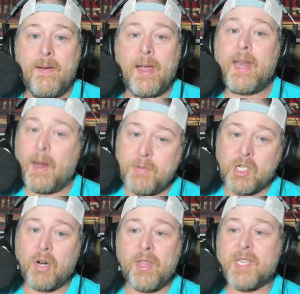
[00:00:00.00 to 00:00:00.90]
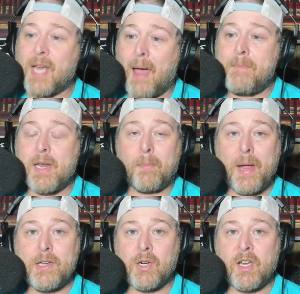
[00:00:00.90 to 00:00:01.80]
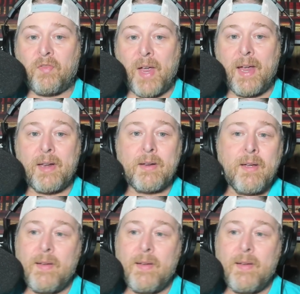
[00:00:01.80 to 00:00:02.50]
And I'm sure this guy being a Patriots fan,